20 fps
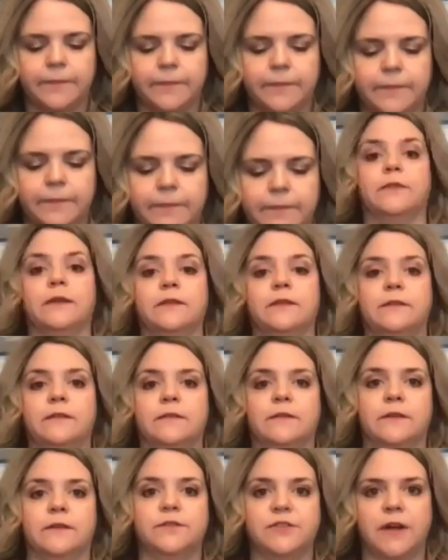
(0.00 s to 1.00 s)
Okay, so
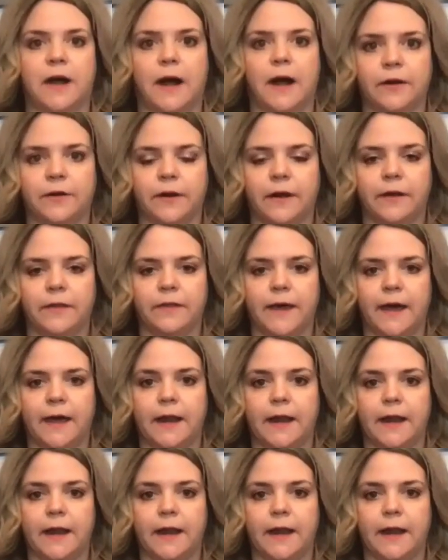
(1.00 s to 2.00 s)
this is a chakra
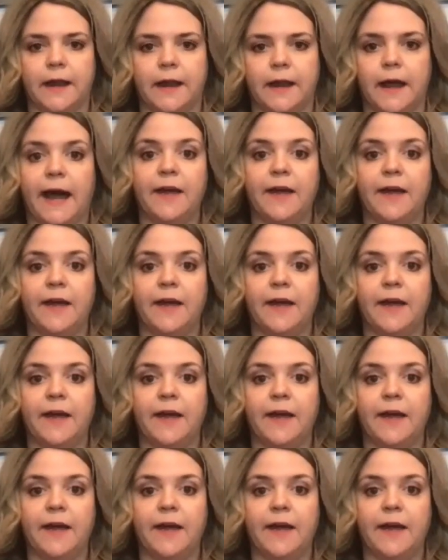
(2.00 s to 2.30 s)
that I